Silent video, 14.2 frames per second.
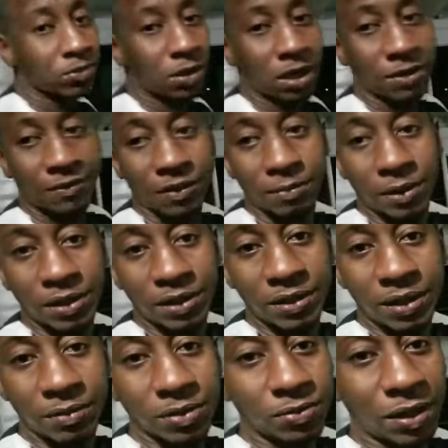wonderful.
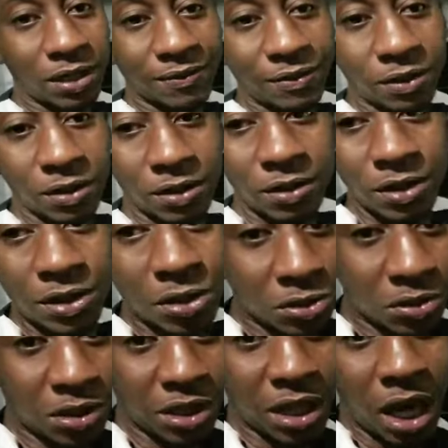It's wonderful.
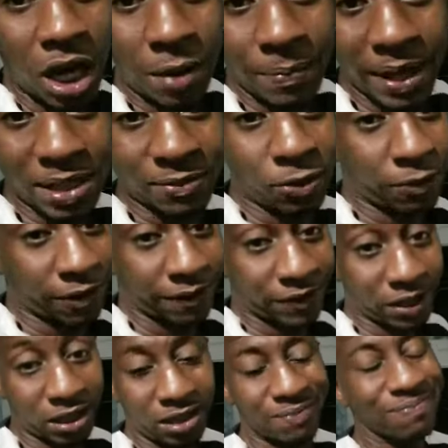Suzuki RMX
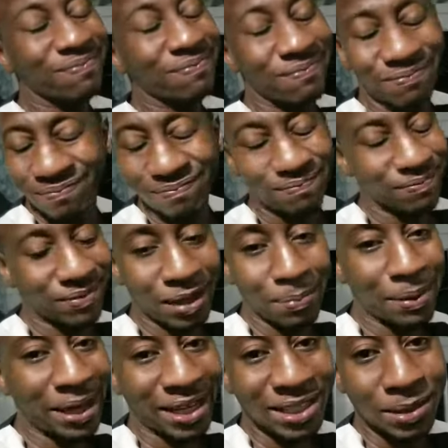450. That
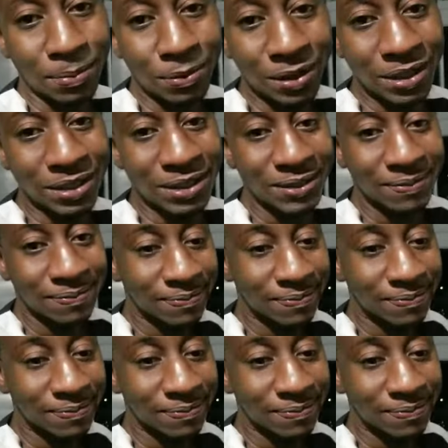bike is a breeze.